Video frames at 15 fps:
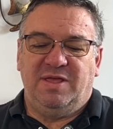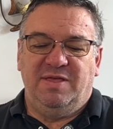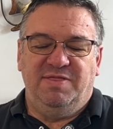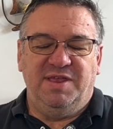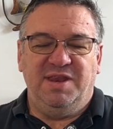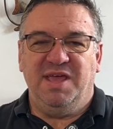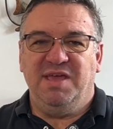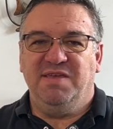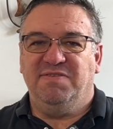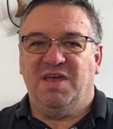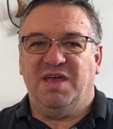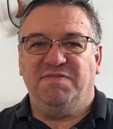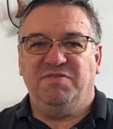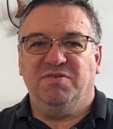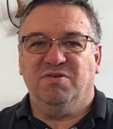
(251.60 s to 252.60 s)
the days
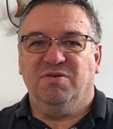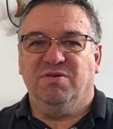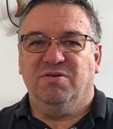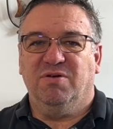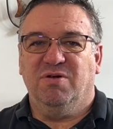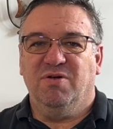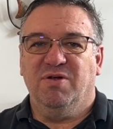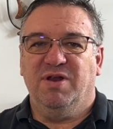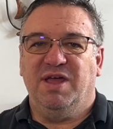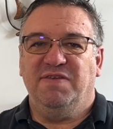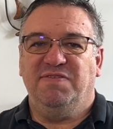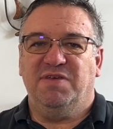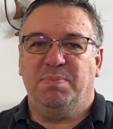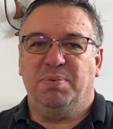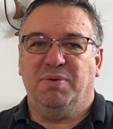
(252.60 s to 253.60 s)
after her and I
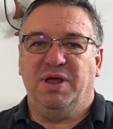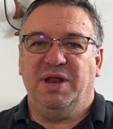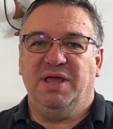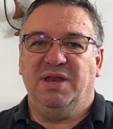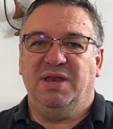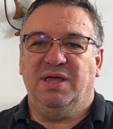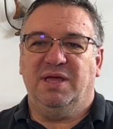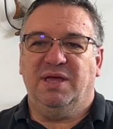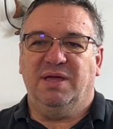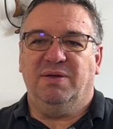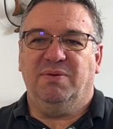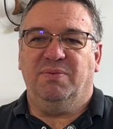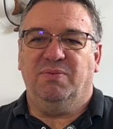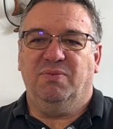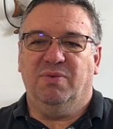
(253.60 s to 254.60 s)
separated
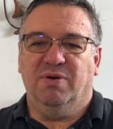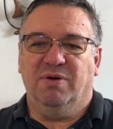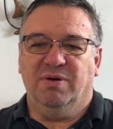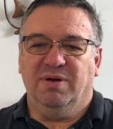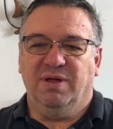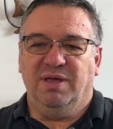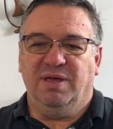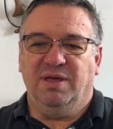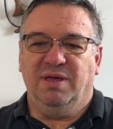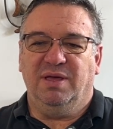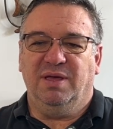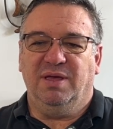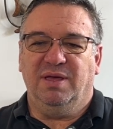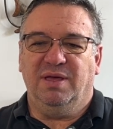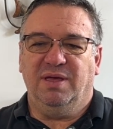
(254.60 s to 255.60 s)
were
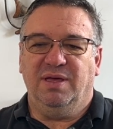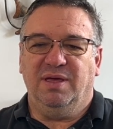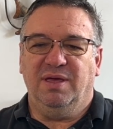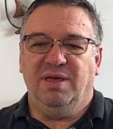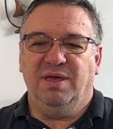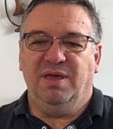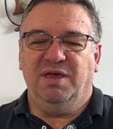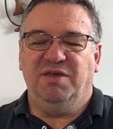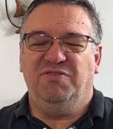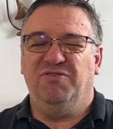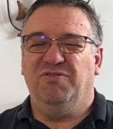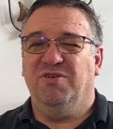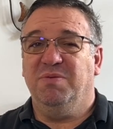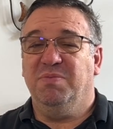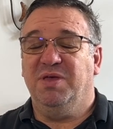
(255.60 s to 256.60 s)

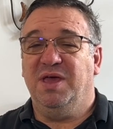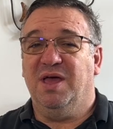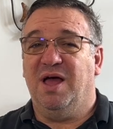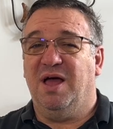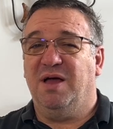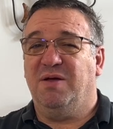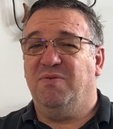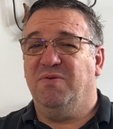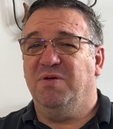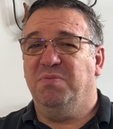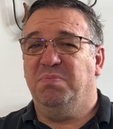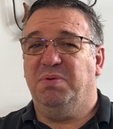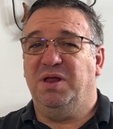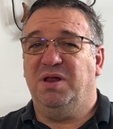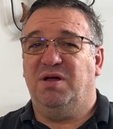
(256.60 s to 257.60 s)
extremely awkward,
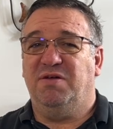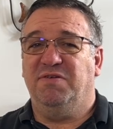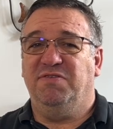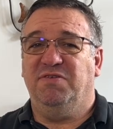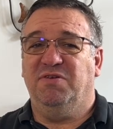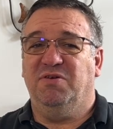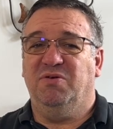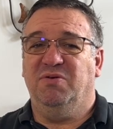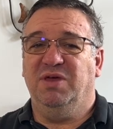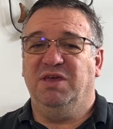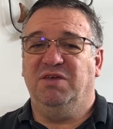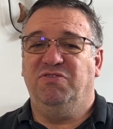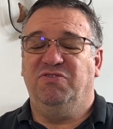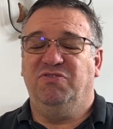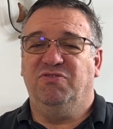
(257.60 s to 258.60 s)
but also
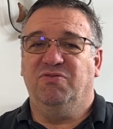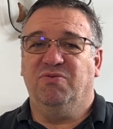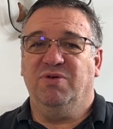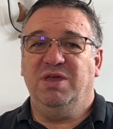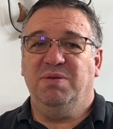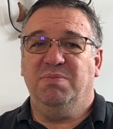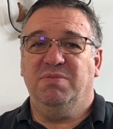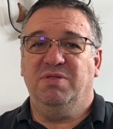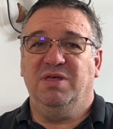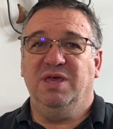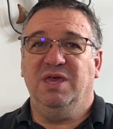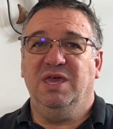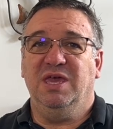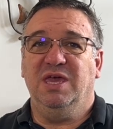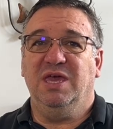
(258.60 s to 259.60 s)

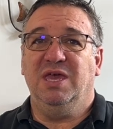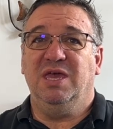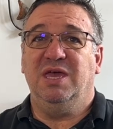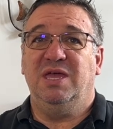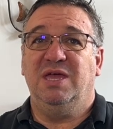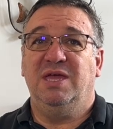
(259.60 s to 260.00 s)
extremely,